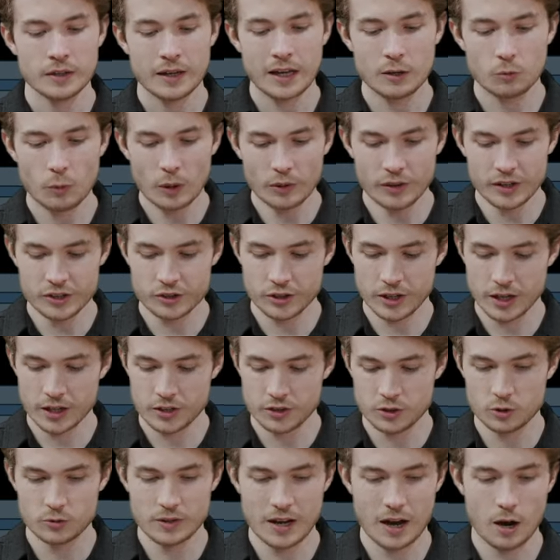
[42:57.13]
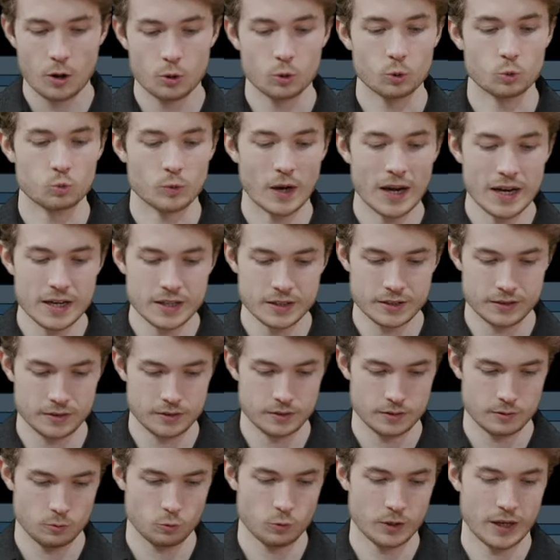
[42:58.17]
And why don't I try to now write
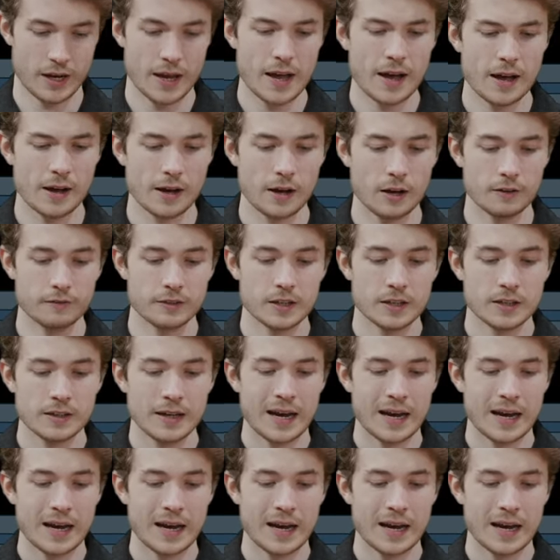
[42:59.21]
what I have